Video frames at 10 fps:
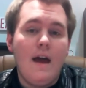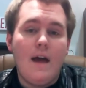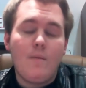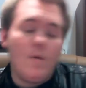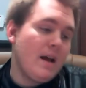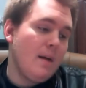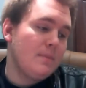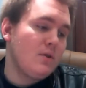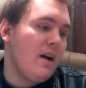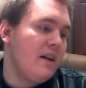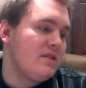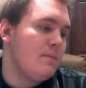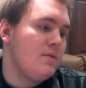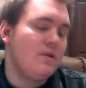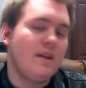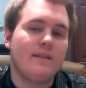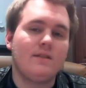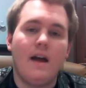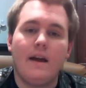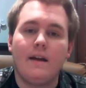and we've become so accustomed to things
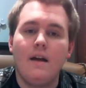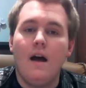like